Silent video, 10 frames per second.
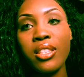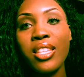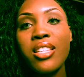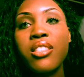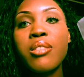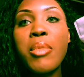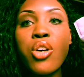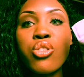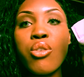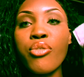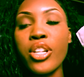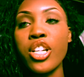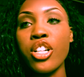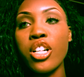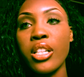This smells so
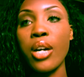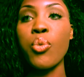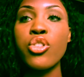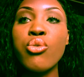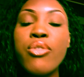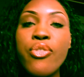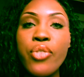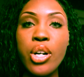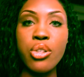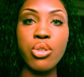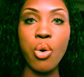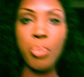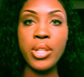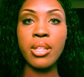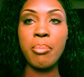freaking good. Like when you first
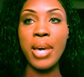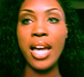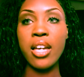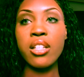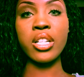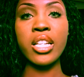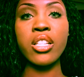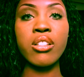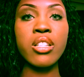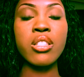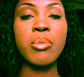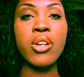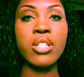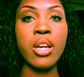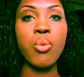open the bag, it literally
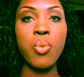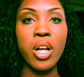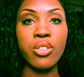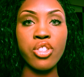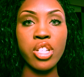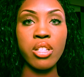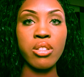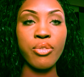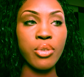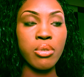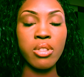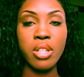smells like Welch's fruit